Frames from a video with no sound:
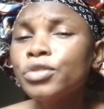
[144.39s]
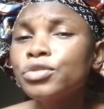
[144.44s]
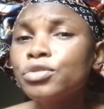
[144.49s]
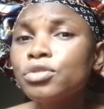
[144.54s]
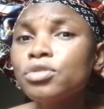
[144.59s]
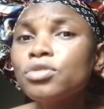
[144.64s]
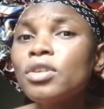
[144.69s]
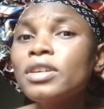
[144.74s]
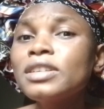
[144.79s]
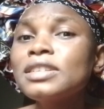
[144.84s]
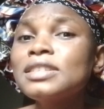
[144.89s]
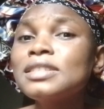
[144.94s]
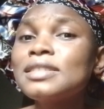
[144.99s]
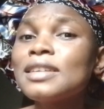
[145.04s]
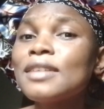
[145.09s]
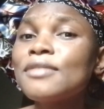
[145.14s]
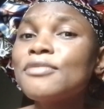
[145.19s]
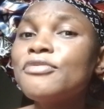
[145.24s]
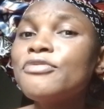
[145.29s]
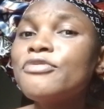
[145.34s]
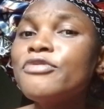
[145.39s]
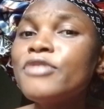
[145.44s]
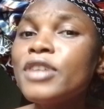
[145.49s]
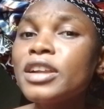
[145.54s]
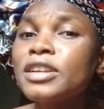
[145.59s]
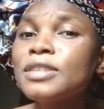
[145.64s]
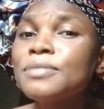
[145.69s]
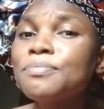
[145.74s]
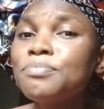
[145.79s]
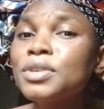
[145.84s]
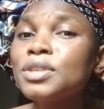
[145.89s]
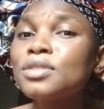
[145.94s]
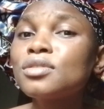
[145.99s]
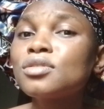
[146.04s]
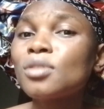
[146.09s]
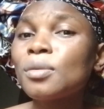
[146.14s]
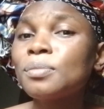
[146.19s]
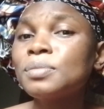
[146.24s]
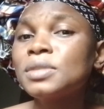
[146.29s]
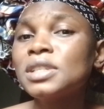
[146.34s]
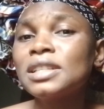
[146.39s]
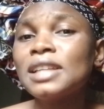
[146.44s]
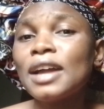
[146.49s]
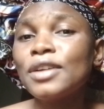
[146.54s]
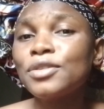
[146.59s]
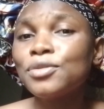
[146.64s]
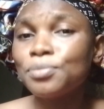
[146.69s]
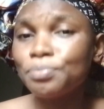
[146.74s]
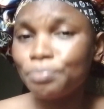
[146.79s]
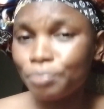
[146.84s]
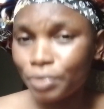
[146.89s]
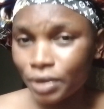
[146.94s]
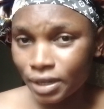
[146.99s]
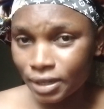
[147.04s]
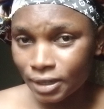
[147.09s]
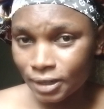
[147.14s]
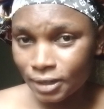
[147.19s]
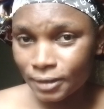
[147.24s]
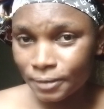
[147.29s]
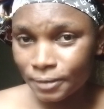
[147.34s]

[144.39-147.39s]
Do you know it's a very big something that you break?